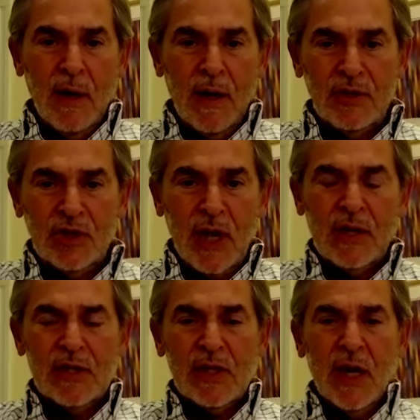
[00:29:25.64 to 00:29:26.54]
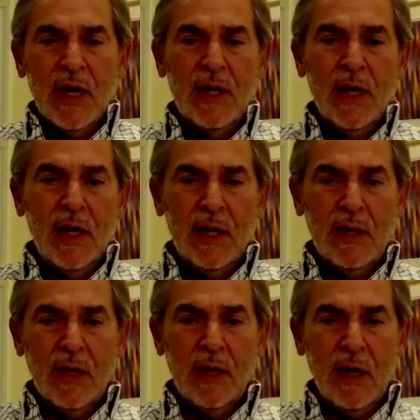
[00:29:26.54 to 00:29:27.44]
genocide
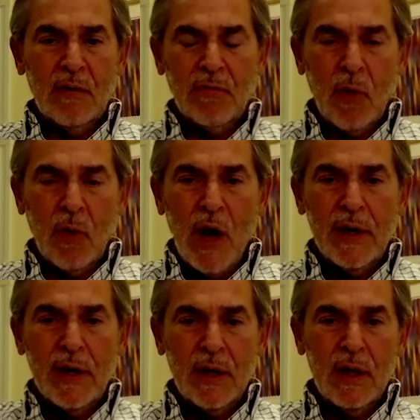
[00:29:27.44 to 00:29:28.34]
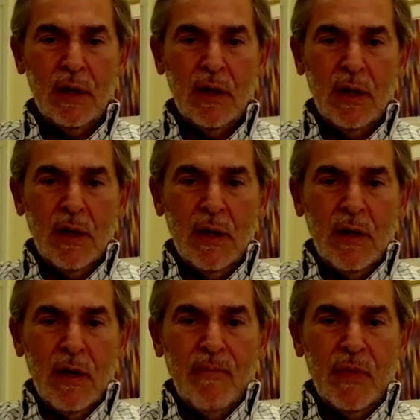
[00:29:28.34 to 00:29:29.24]
in Rwanda,
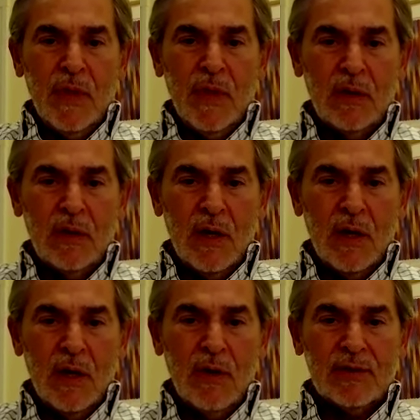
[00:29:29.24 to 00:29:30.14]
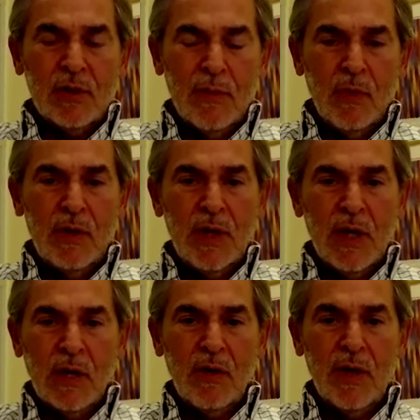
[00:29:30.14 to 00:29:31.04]
that the international community,
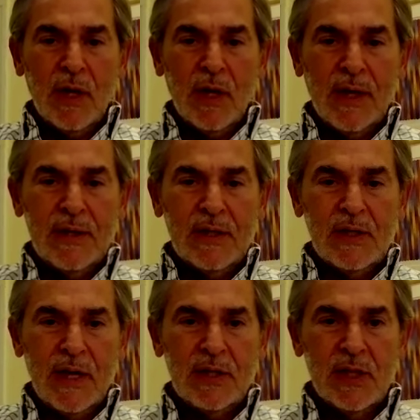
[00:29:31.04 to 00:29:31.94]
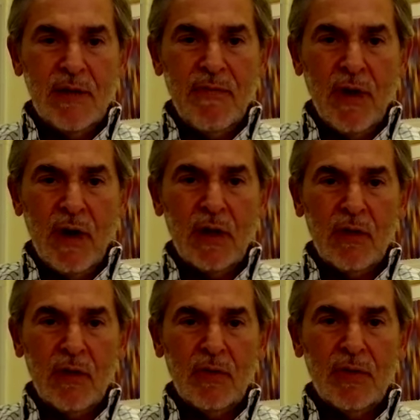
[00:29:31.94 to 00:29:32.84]
including the United States, did very
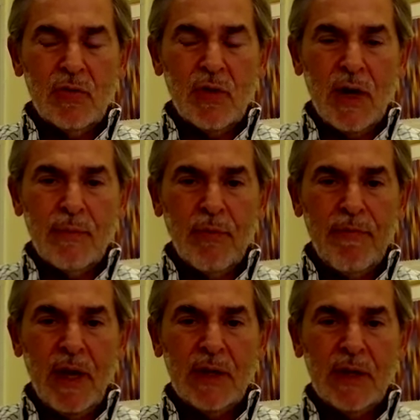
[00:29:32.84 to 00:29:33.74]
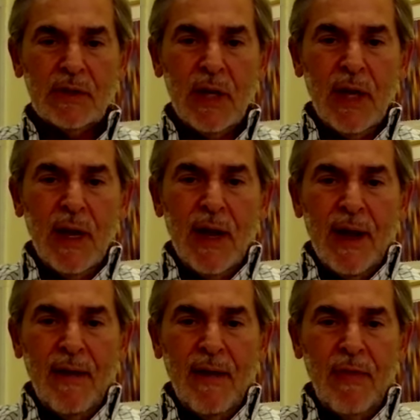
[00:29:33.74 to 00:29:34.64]
little to try to prevent.
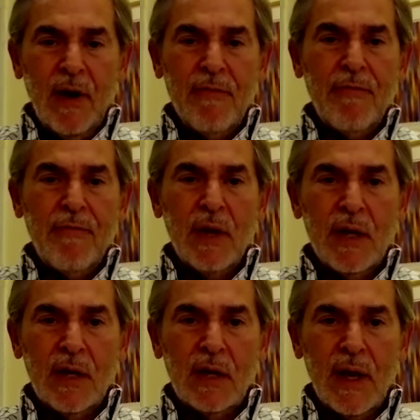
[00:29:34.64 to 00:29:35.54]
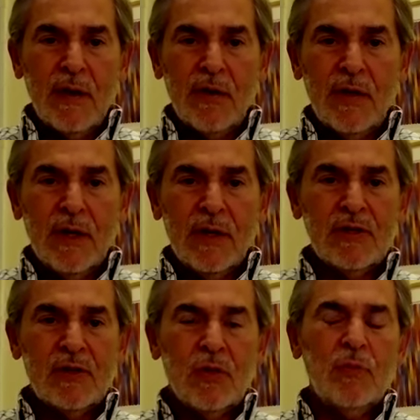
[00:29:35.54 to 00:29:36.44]
And therefore, in later
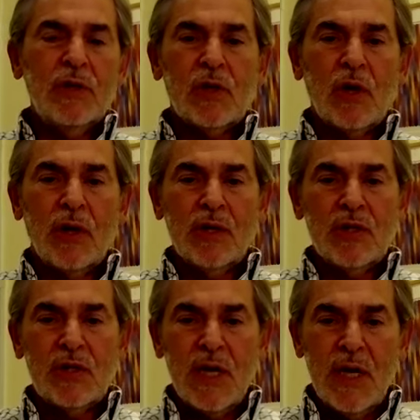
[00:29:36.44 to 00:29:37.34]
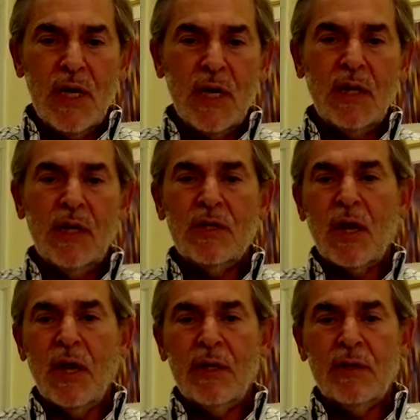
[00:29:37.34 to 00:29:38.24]
years, when we started seeing these
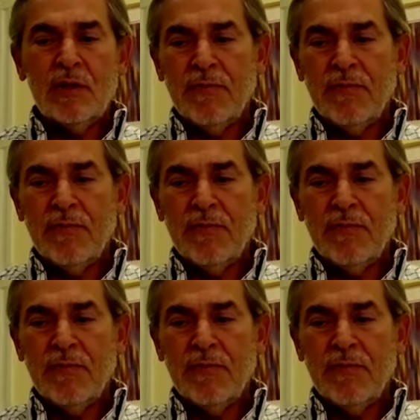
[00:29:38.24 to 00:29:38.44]
kinds of